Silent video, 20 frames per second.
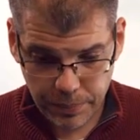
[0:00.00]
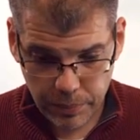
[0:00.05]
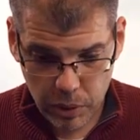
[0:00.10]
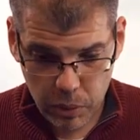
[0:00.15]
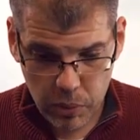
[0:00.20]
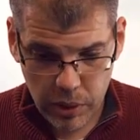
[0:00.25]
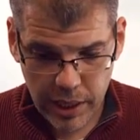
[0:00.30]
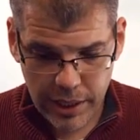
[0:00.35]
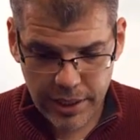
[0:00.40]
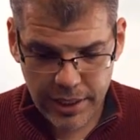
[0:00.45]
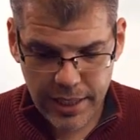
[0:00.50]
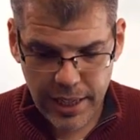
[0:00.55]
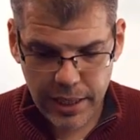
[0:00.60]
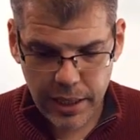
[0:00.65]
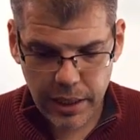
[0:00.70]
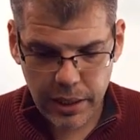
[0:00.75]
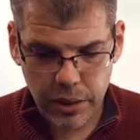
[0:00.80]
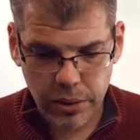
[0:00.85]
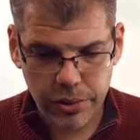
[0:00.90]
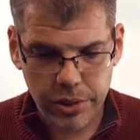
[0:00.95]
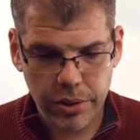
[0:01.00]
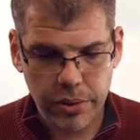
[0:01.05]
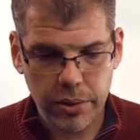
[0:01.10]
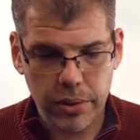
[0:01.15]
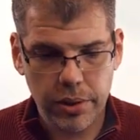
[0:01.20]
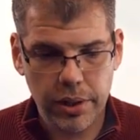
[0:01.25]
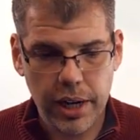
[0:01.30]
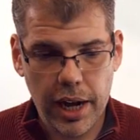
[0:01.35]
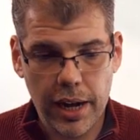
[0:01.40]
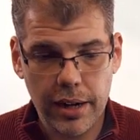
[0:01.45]
Well, let's take a closer
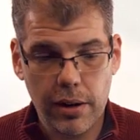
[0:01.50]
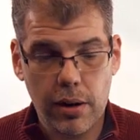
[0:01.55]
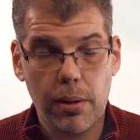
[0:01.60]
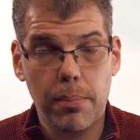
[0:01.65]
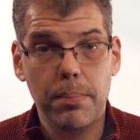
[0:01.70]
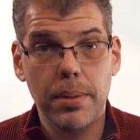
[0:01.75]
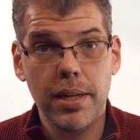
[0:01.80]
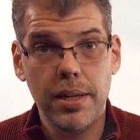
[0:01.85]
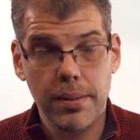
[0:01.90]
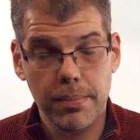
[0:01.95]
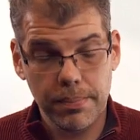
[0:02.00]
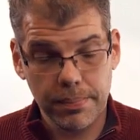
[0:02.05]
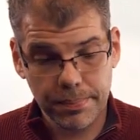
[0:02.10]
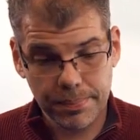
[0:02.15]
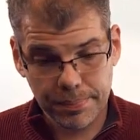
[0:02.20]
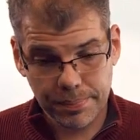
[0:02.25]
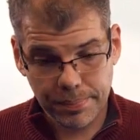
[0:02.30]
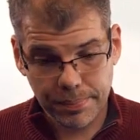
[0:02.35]
look at our beam,